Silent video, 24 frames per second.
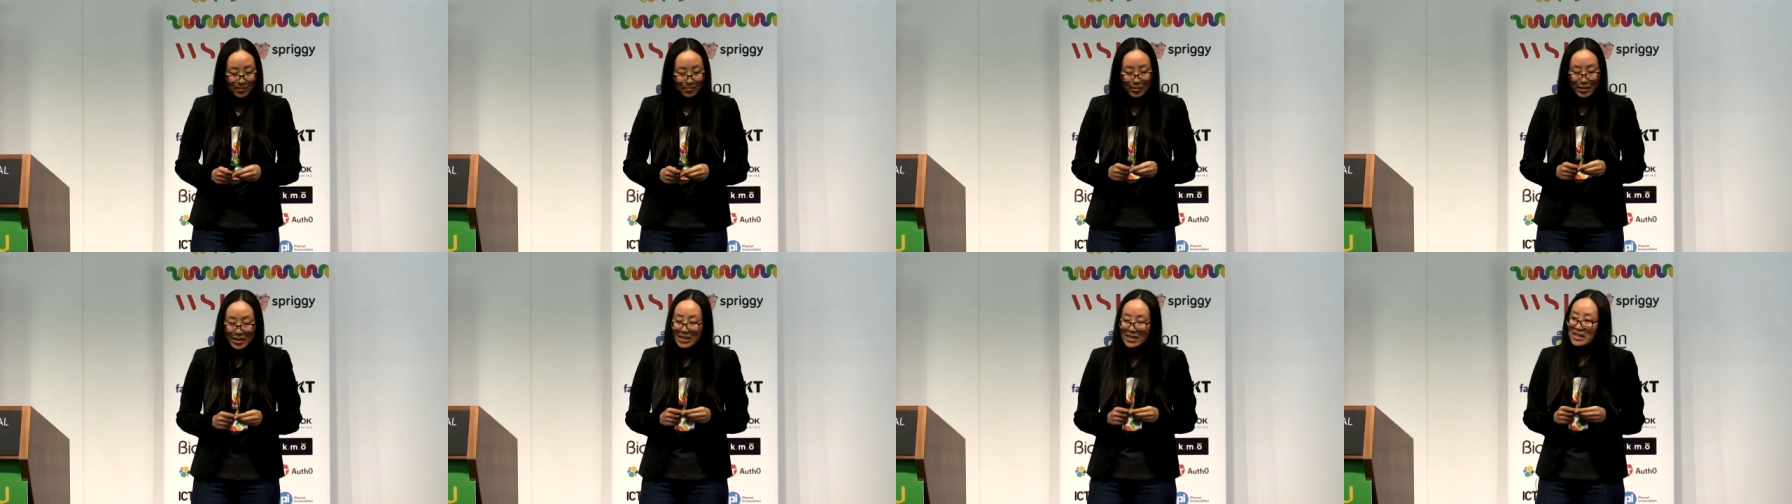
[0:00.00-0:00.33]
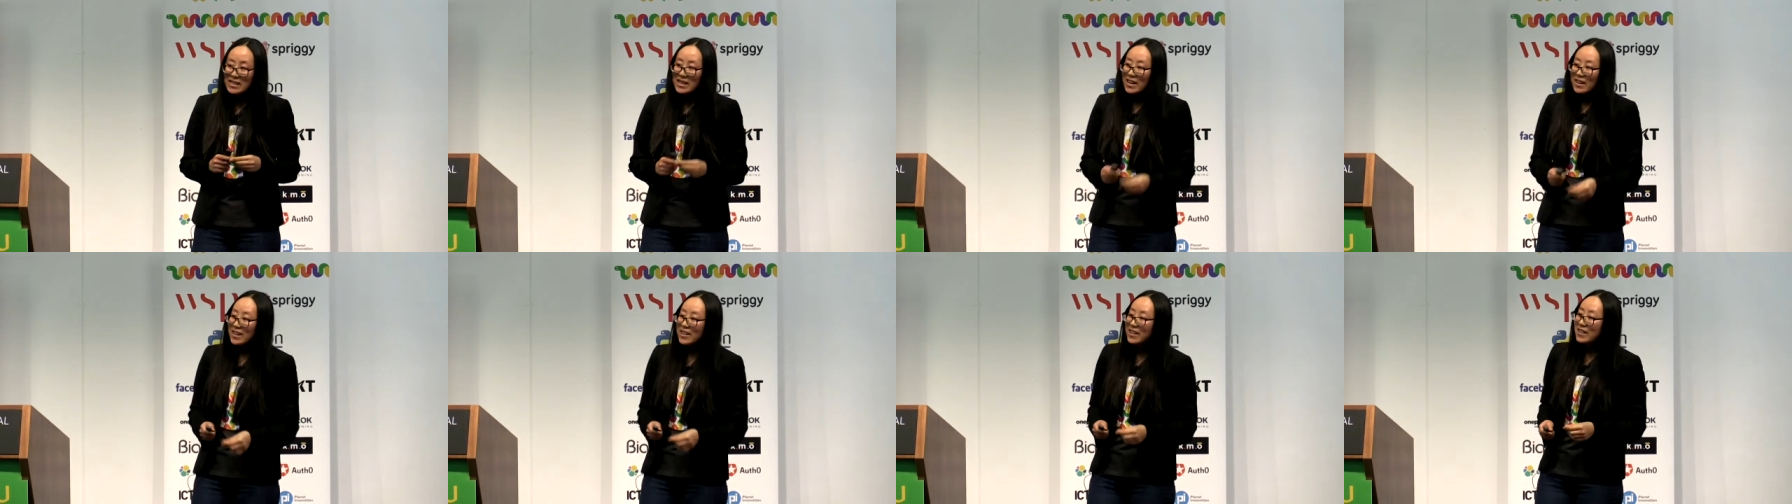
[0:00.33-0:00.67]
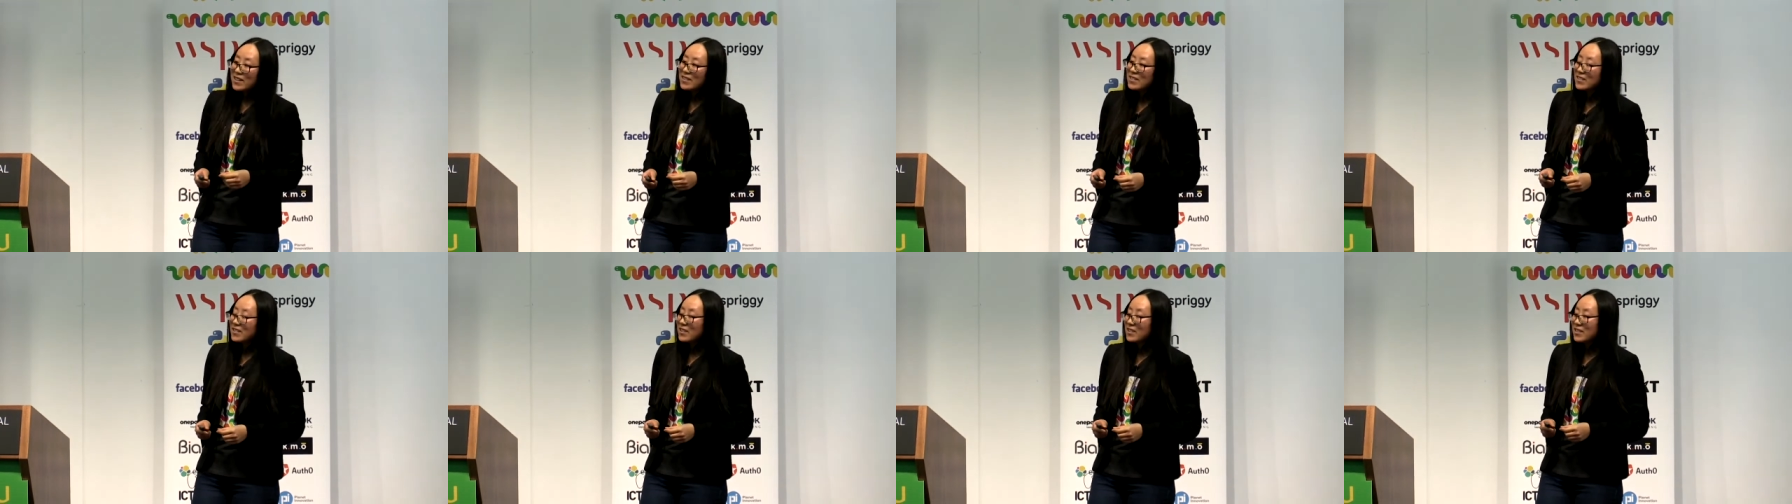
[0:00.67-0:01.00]
My
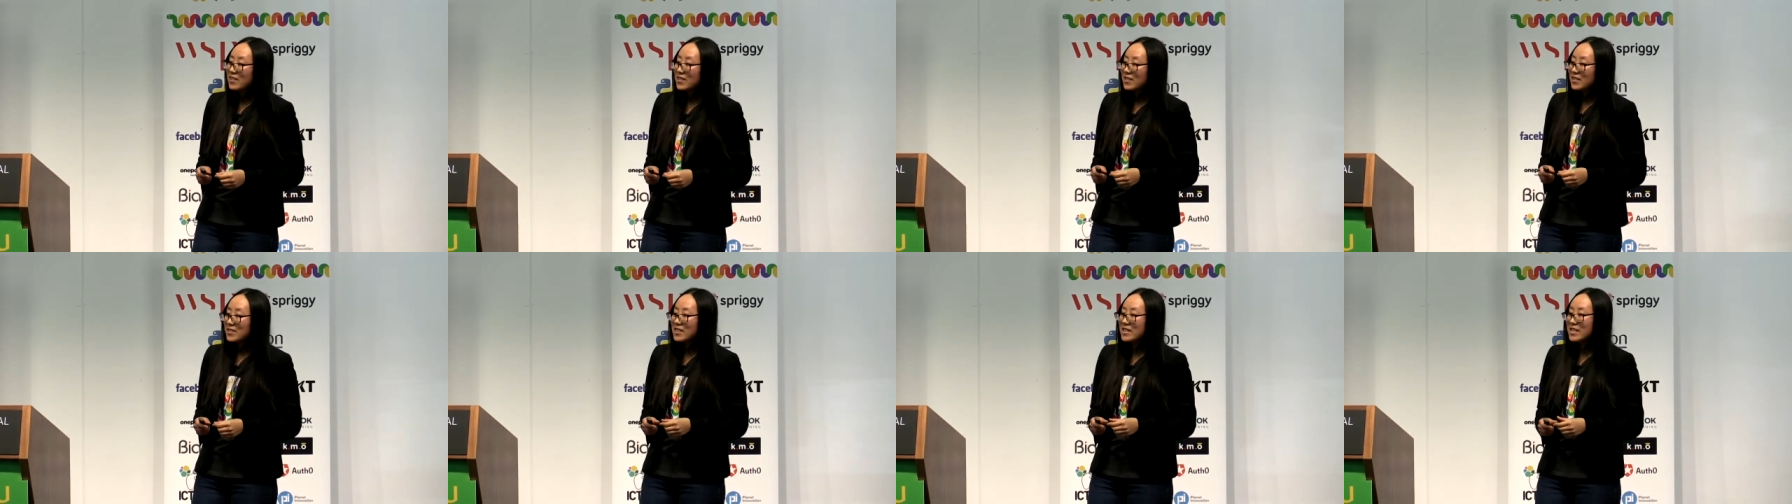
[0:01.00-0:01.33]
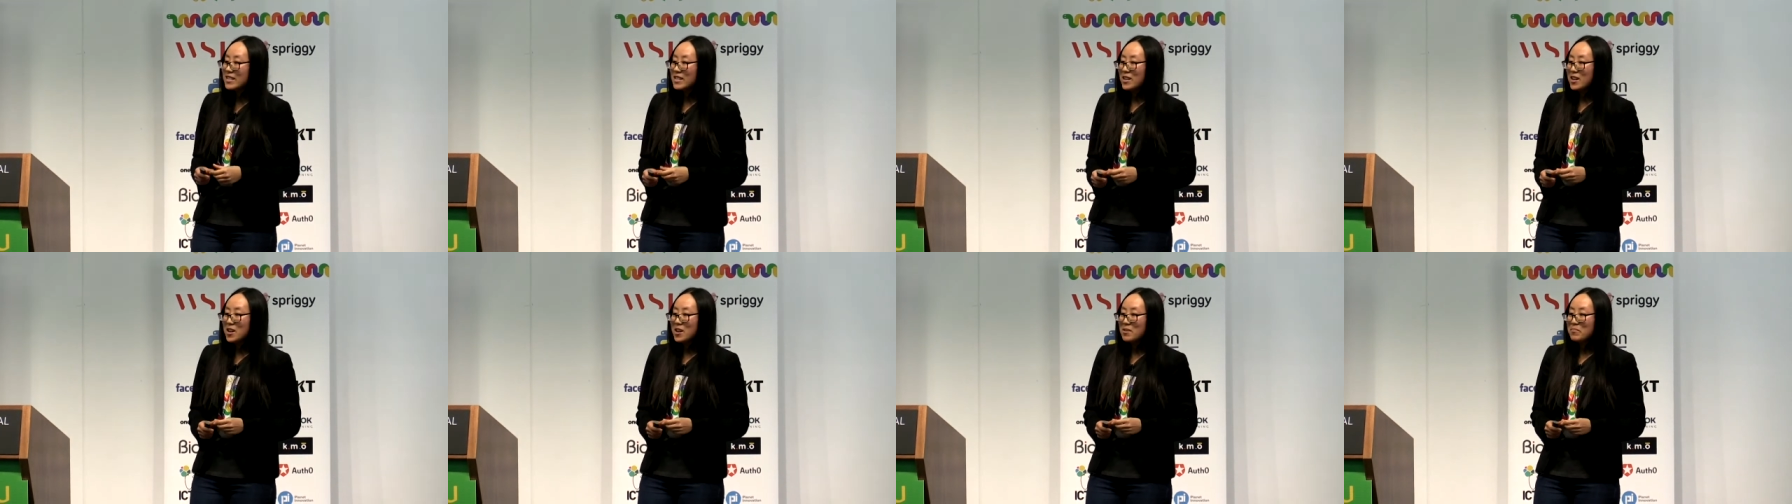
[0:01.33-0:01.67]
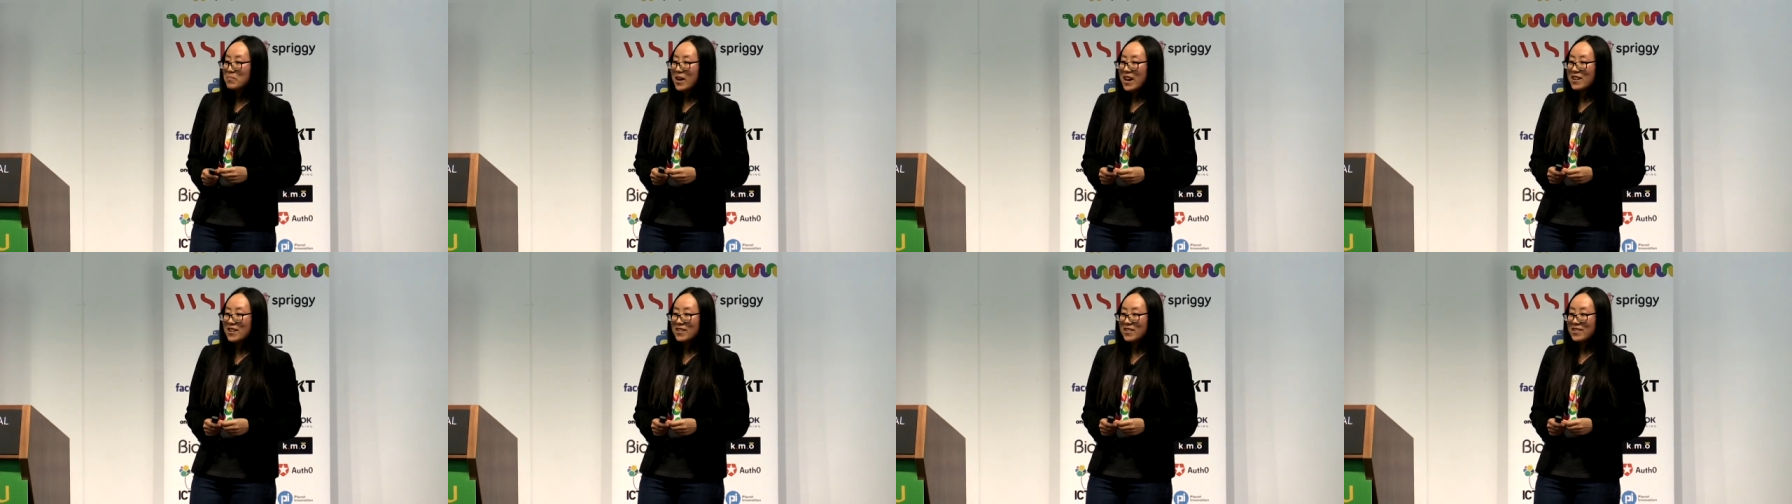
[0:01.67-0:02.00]
second design
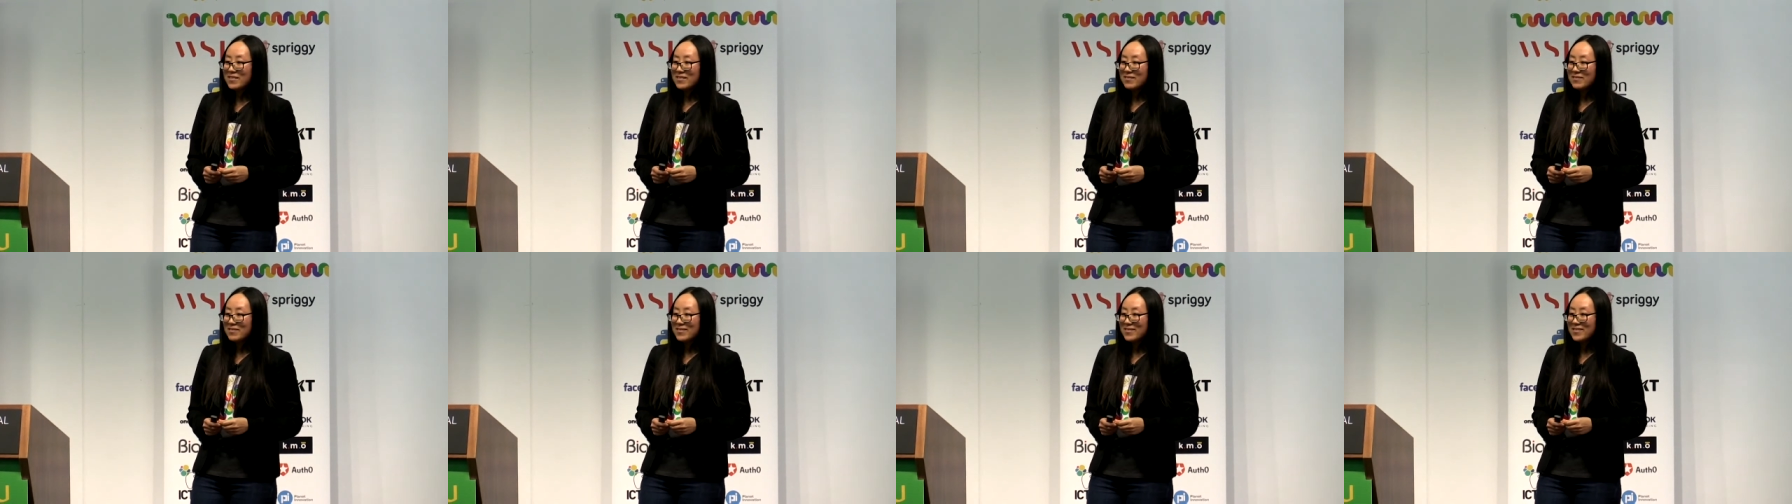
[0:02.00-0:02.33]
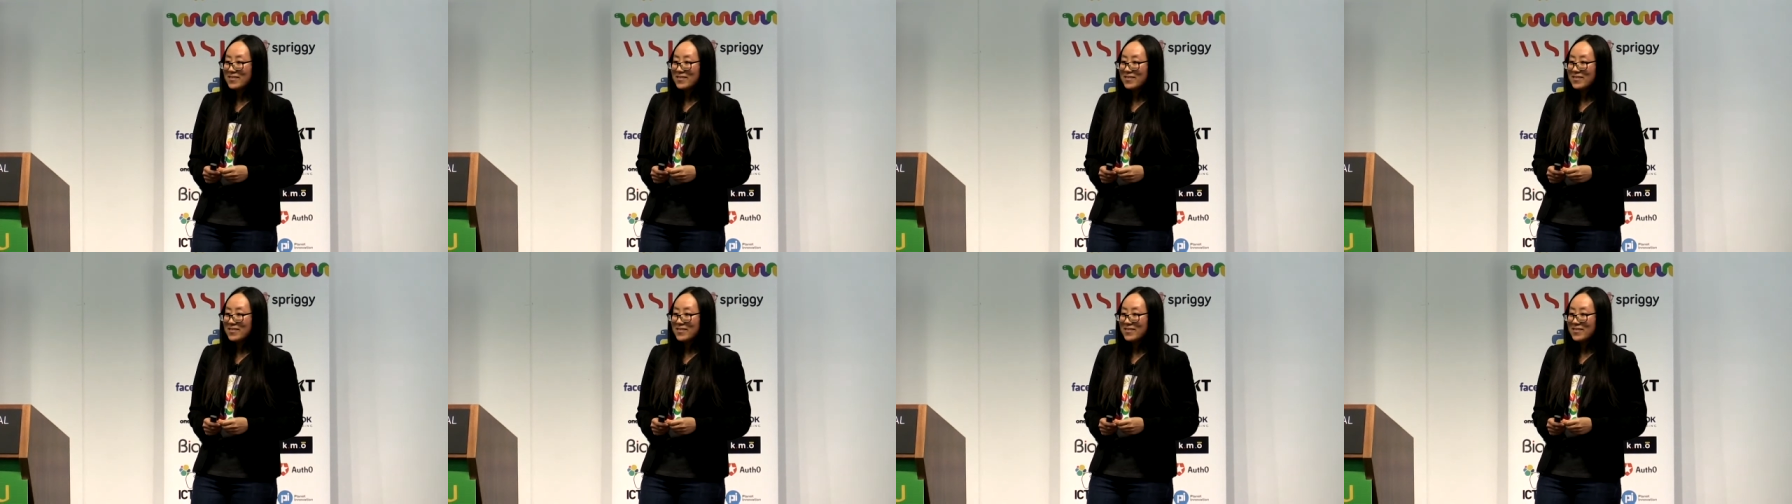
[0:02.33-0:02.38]
pattern